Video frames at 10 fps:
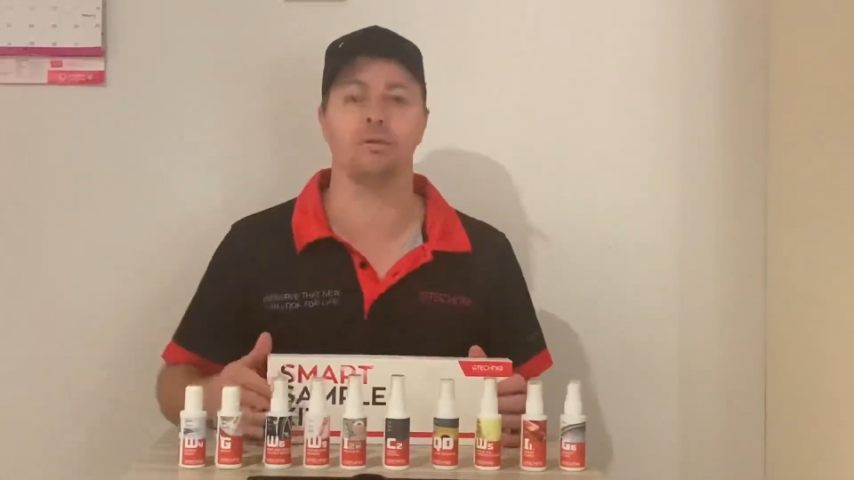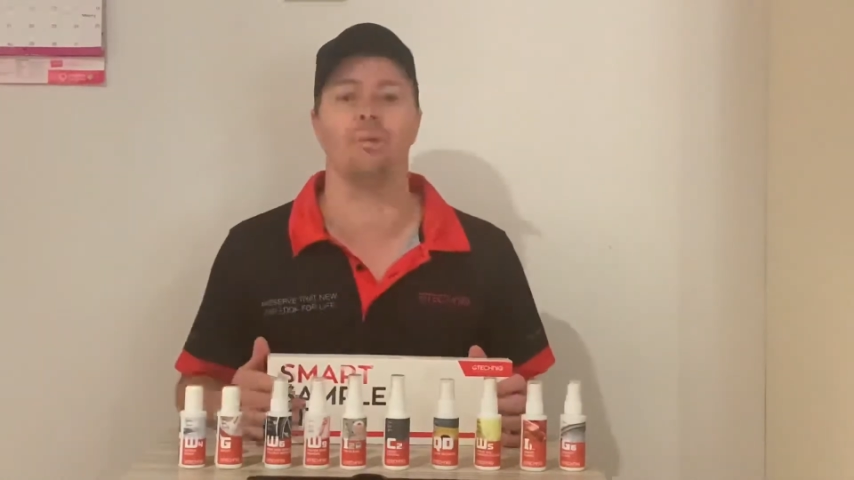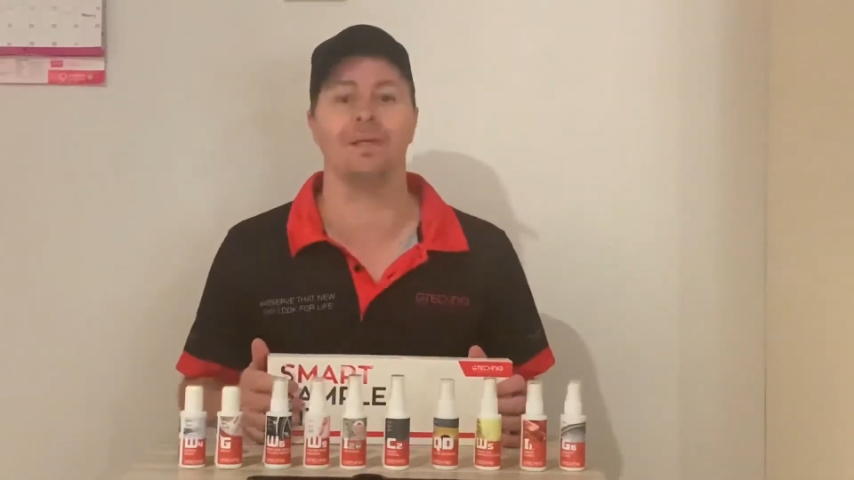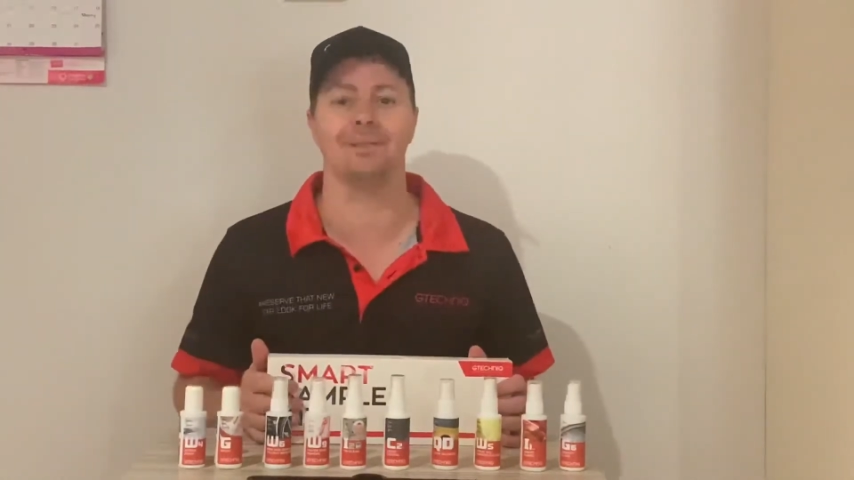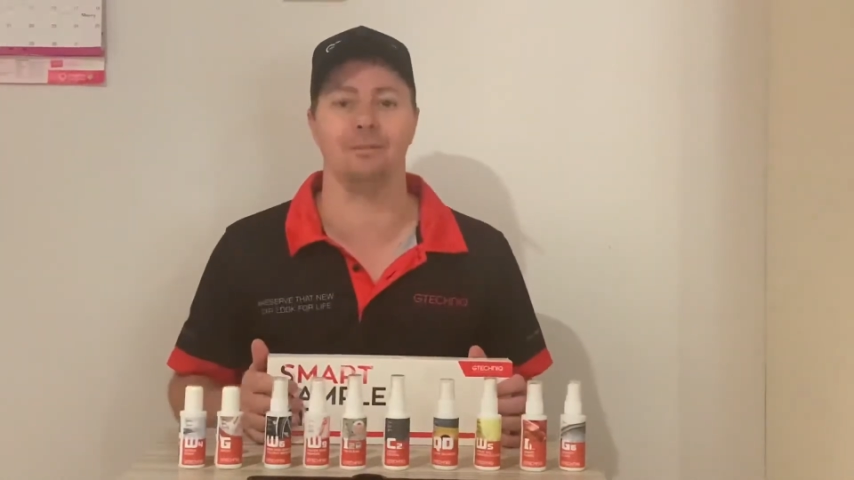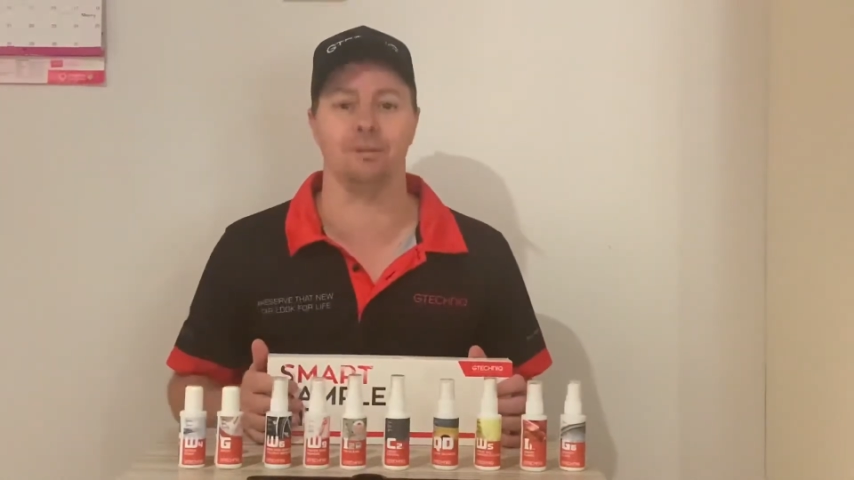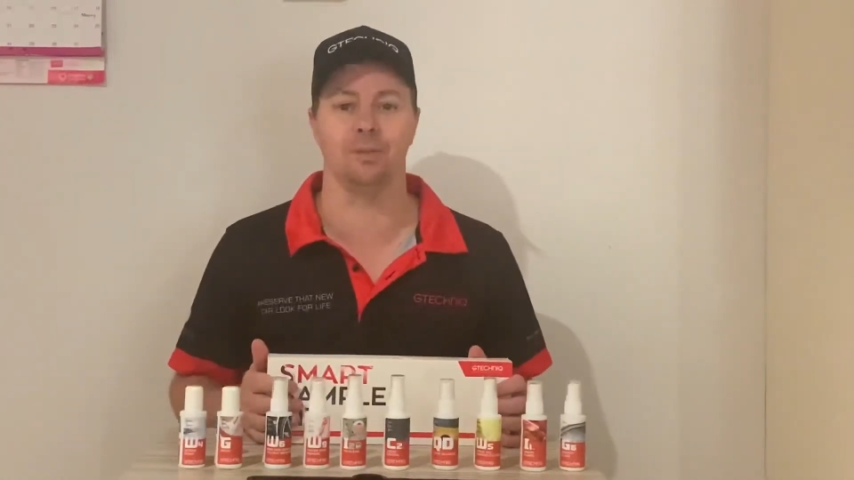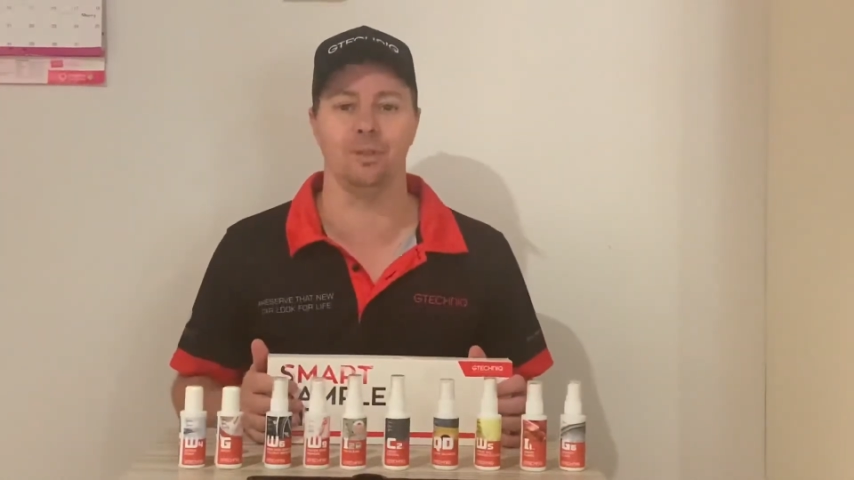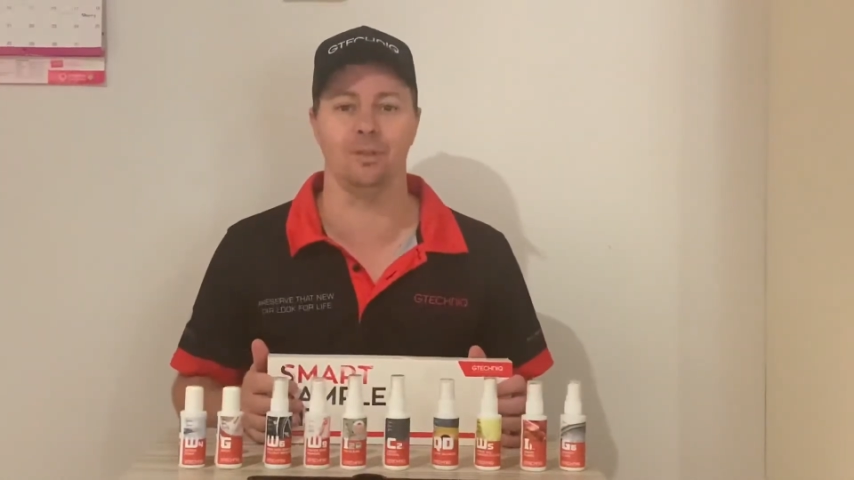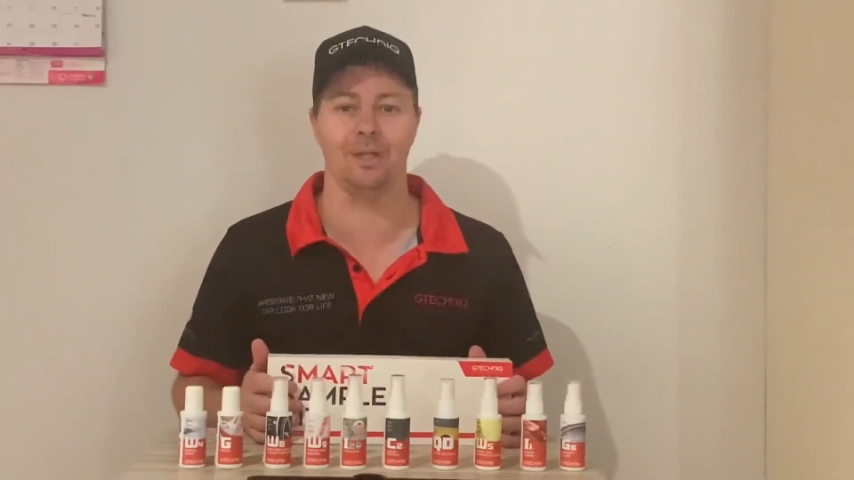the ones that
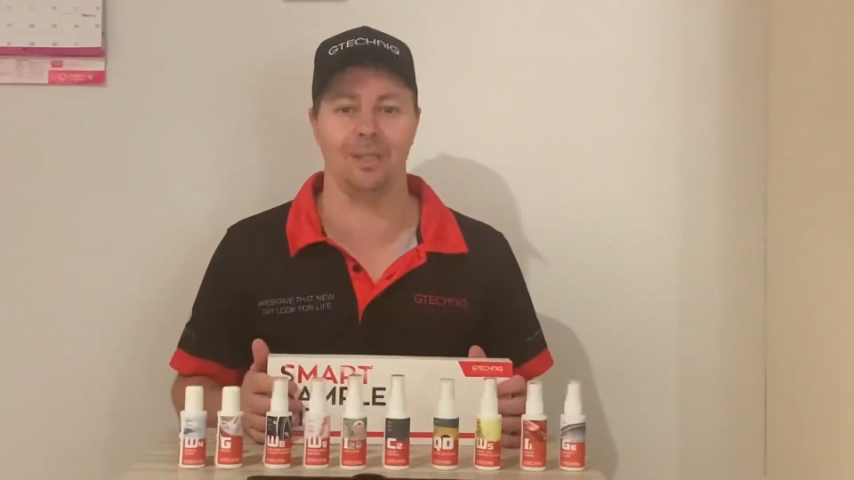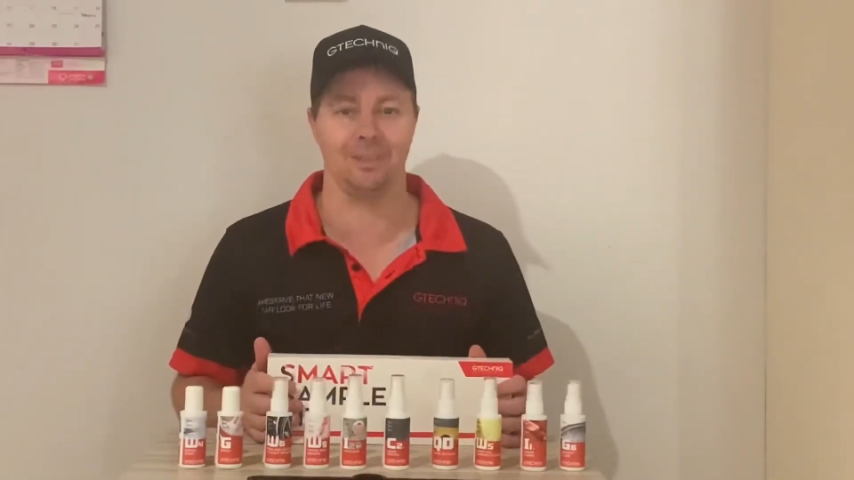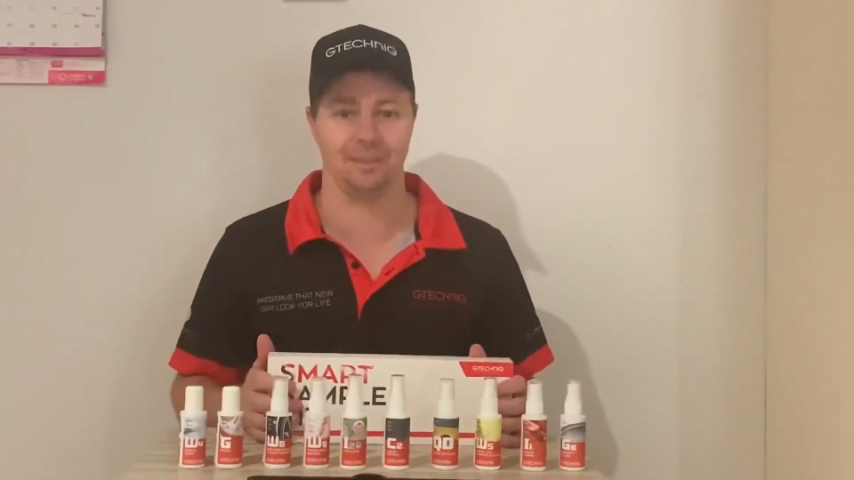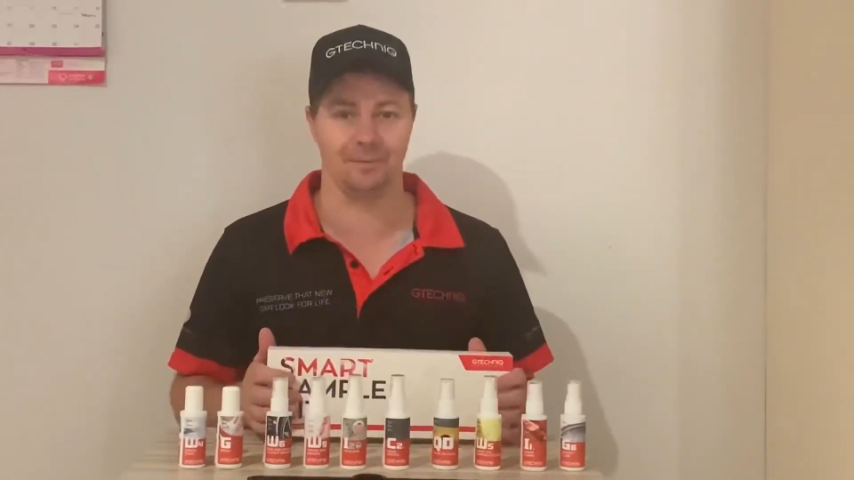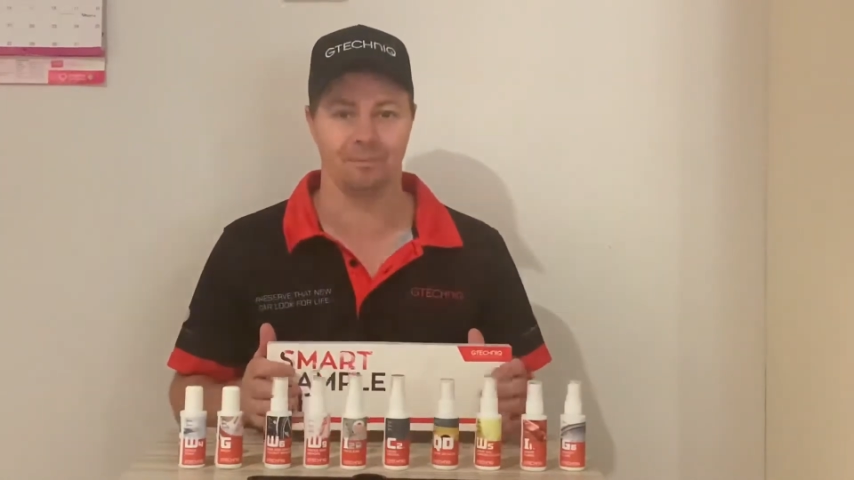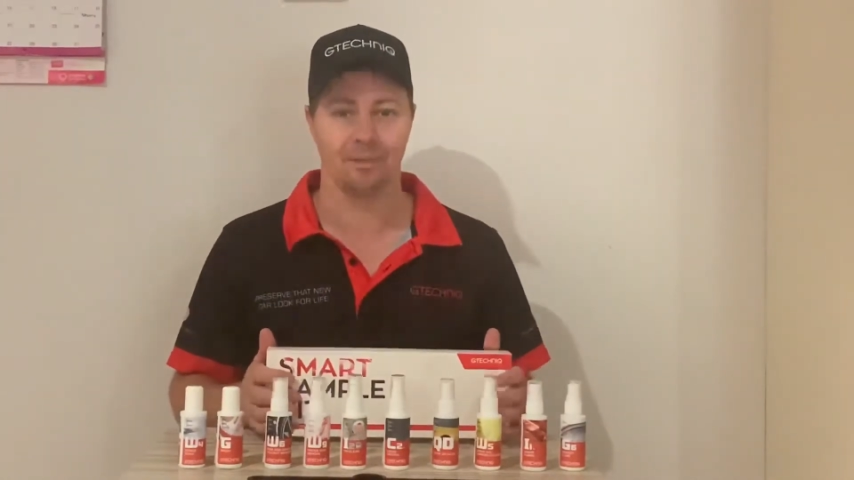suit your needs.